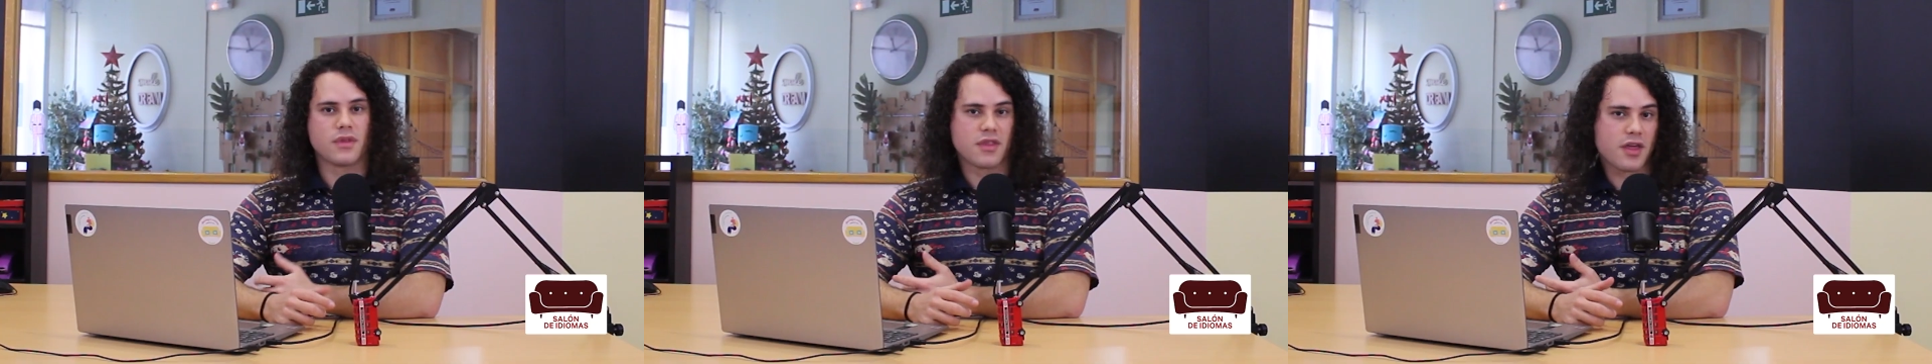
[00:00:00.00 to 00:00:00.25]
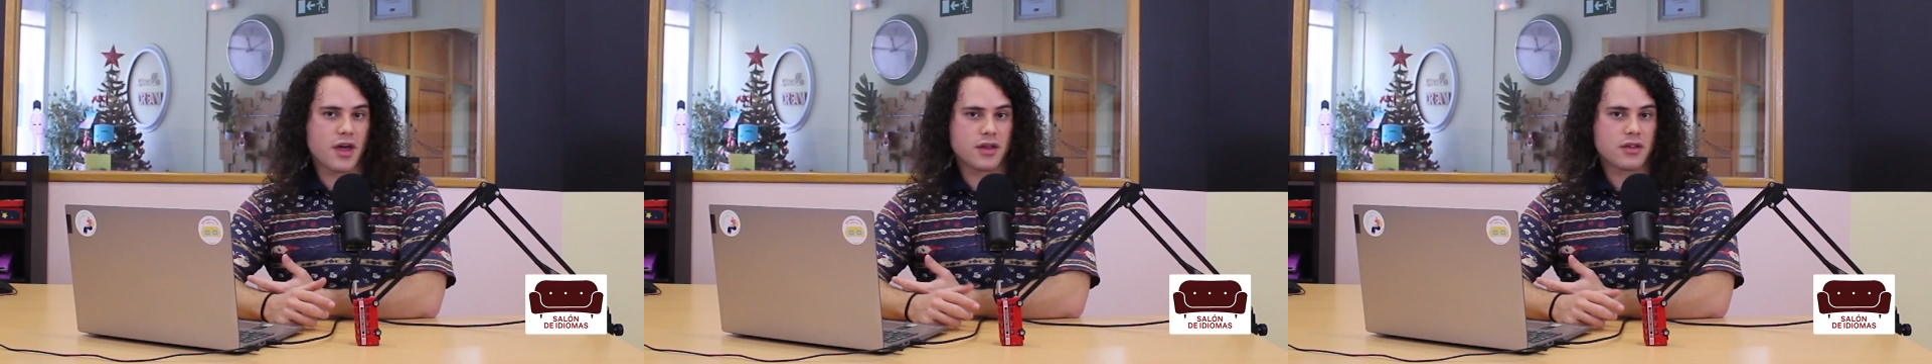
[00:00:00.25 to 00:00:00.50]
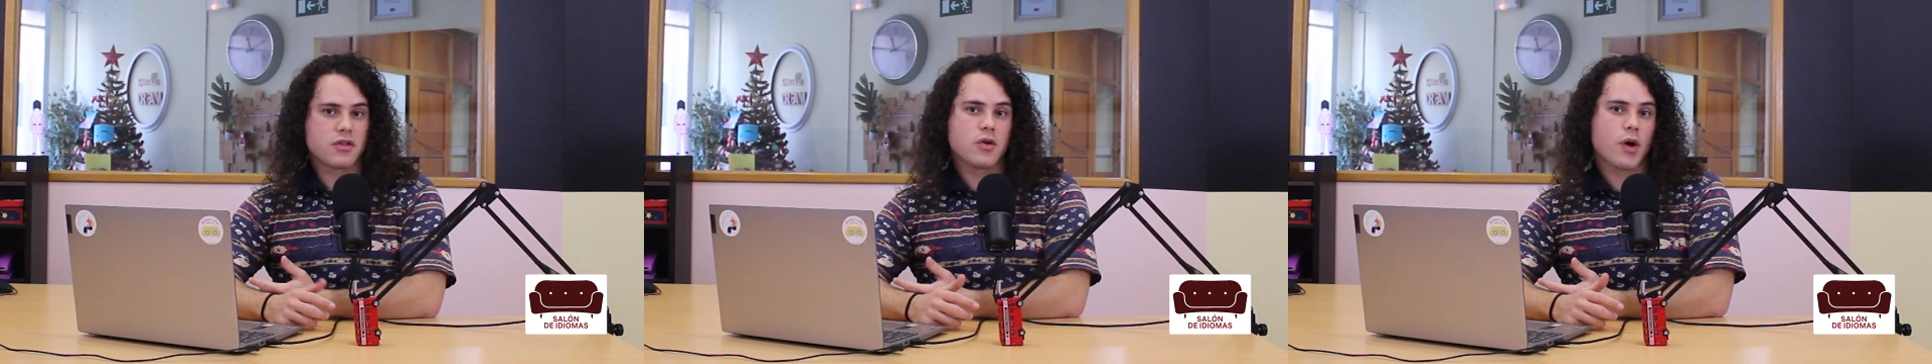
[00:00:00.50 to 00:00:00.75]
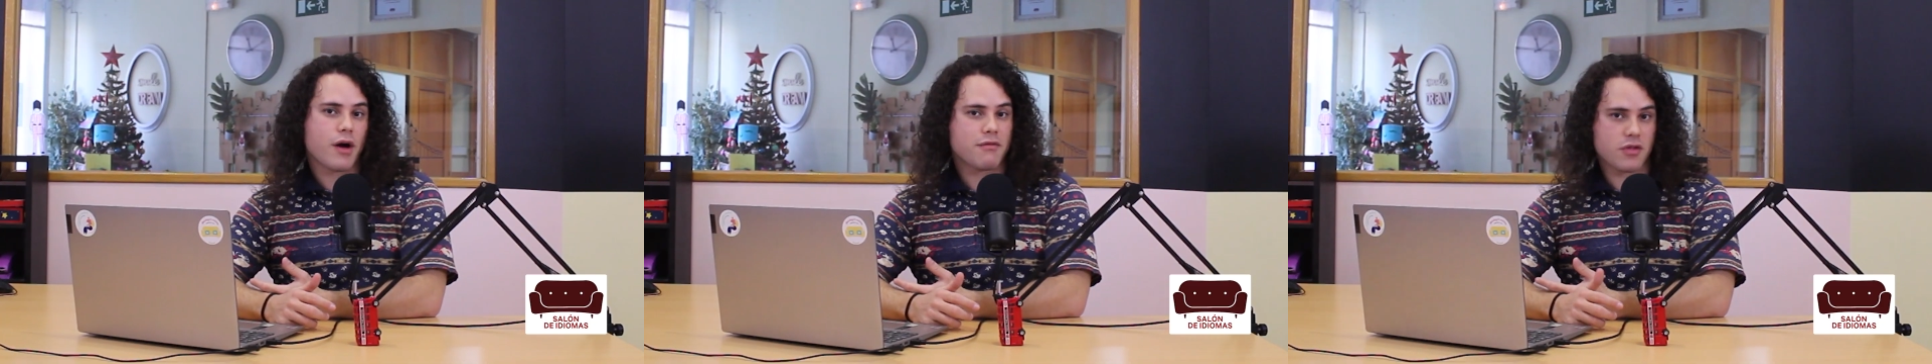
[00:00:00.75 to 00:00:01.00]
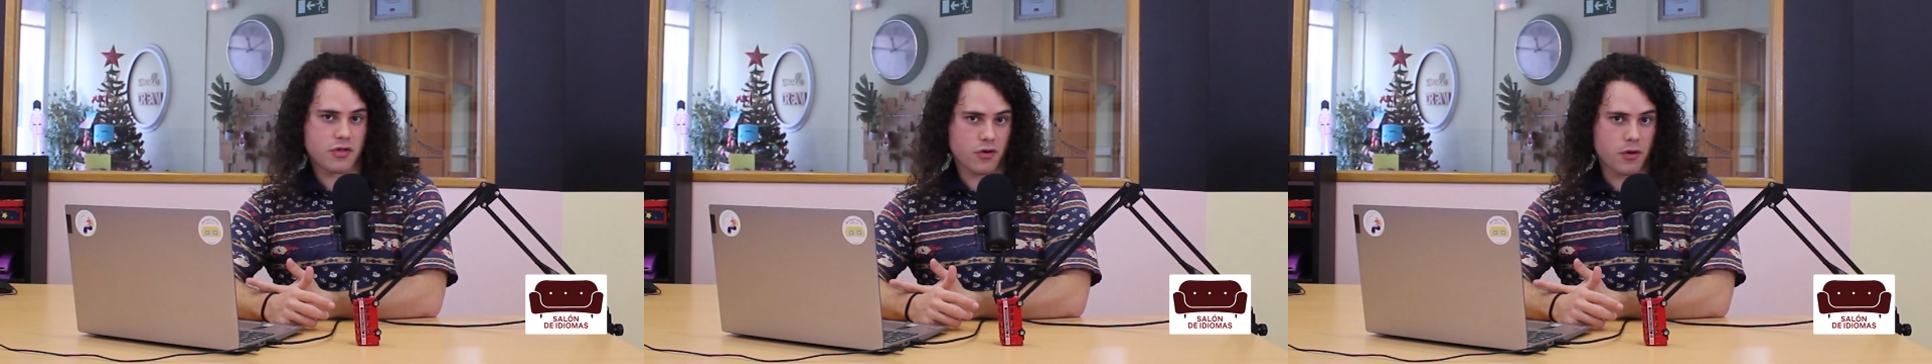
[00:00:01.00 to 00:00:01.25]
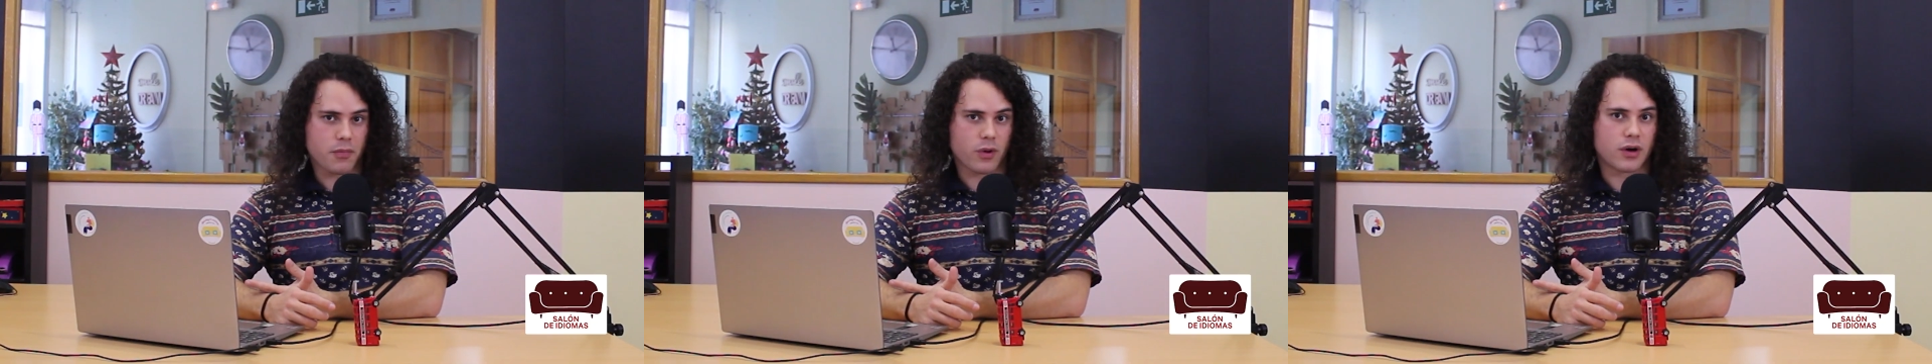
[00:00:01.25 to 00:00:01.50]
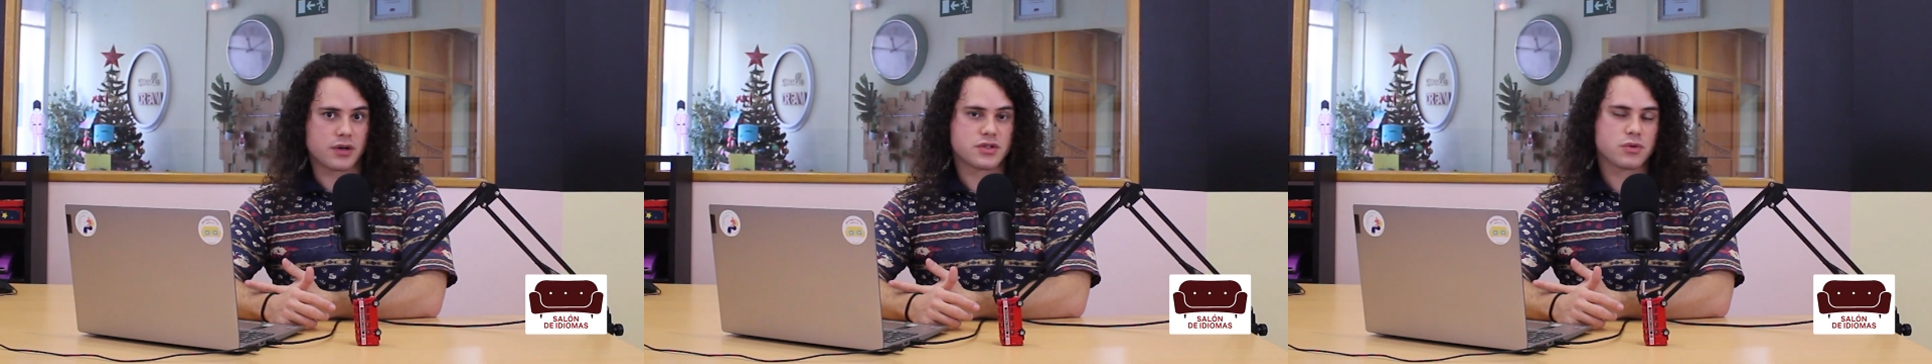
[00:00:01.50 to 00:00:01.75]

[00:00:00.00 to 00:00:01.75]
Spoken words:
Then you have the third part,